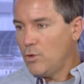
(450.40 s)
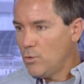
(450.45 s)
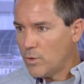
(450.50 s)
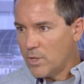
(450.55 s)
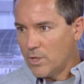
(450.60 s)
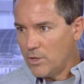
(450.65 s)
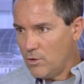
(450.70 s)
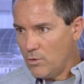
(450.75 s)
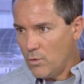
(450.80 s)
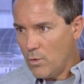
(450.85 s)
you
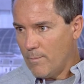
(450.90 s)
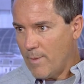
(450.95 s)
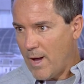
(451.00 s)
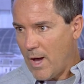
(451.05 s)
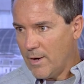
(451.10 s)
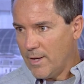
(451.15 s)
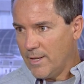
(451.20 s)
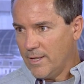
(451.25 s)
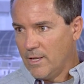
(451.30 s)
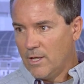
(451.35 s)
can do
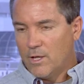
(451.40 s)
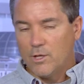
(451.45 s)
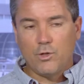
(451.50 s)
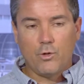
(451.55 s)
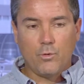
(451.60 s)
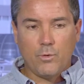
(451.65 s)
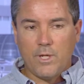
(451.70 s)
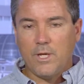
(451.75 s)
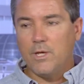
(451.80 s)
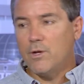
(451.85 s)
about it.
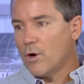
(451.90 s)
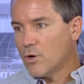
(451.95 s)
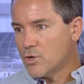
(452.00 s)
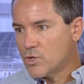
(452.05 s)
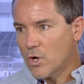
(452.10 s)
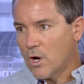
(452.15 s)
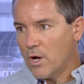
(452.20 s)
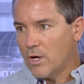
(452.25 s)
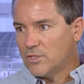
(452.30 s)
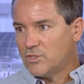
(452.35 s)
You need our
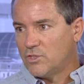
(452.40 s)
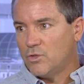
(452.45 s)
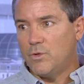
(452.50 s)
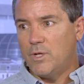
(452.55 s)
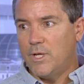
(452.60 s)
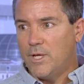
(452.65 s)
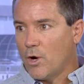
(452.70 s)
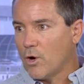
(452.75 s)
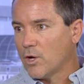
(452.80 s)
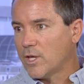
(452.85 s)
drugs, you
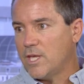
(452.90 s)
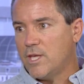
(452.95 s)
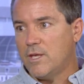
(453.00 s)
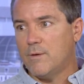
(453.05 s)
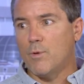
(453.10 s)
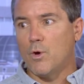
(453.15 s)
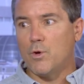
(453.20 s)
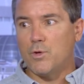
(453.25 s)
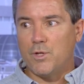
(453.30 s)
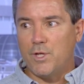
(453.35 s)
need our
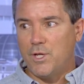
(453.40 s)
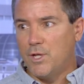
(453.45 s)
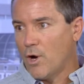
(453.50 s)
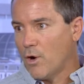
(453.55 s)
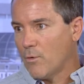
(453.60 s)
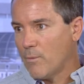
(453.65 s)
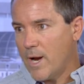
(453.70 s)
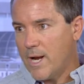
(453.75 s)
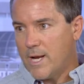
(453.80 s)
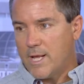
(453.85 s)
chemo, you need
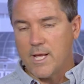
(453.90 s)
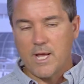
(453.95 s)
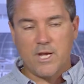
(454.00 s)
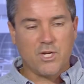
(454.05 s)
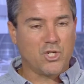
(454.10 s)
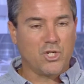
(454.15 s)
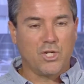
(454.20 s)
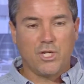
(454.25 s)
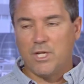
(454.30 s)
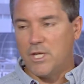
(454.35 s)
our
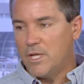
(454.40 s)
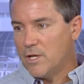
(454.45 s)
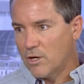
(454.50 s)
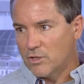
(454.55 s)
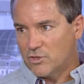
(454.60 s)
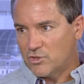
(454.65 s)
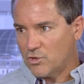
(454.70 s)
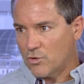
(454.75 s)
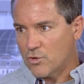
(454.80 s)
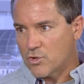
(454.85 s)
radiation, you need
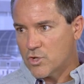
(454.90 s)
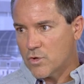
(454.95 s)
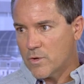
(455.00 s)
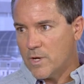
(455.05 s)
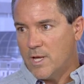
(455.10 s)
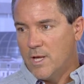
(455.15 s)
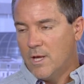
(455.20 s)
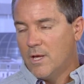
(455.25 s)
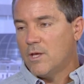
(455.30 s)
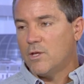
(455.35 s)
our
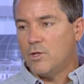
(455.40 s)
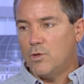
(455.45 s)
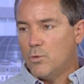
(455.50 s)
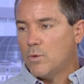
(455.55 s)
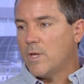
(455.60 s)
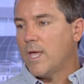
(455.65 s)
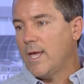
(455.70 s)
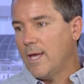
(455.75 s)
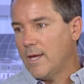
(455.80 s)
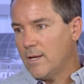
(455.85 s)
surgery. You
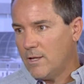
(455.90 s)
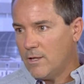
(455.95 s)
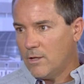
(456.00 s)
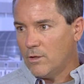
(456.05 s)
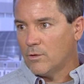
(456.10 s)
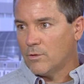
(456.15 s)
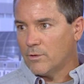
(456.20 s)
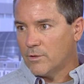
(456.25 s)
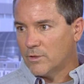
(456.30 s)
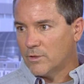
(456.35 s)
can't heal